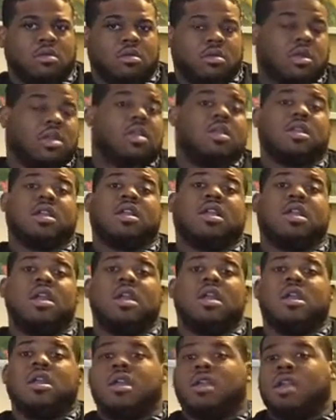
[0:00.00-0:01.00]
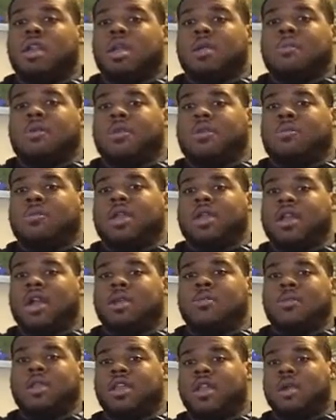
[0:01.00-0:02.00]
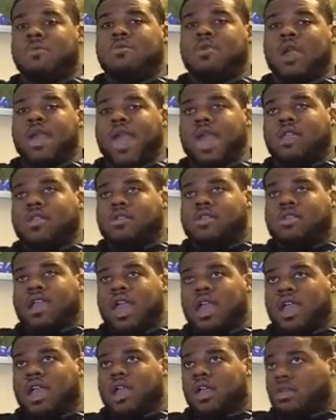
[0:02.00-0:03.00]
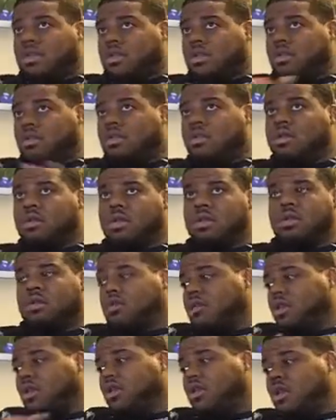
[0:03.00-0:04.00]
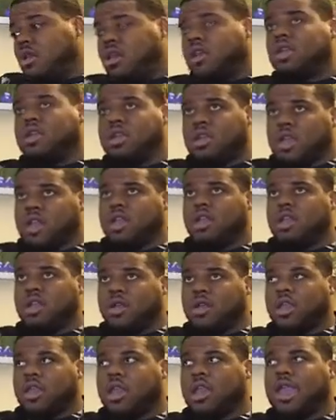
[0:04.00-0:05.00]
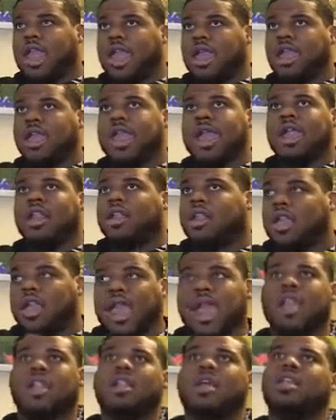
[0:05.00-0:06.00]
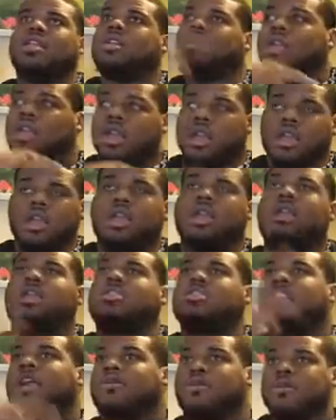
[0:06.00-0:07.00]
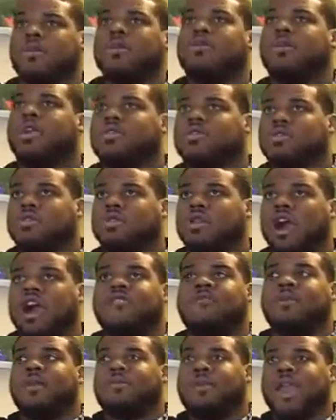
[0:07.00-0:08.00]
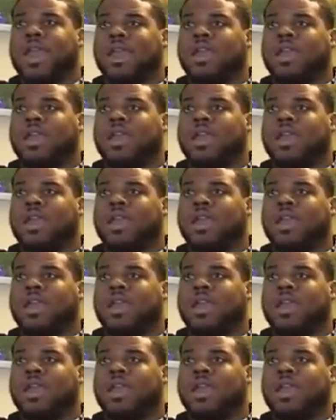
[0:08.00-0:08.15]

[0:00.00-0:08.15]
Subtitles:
You know, nigga, my young boy got a little shine. You know, he good. You know, he got another year of shampoo commercials off my back.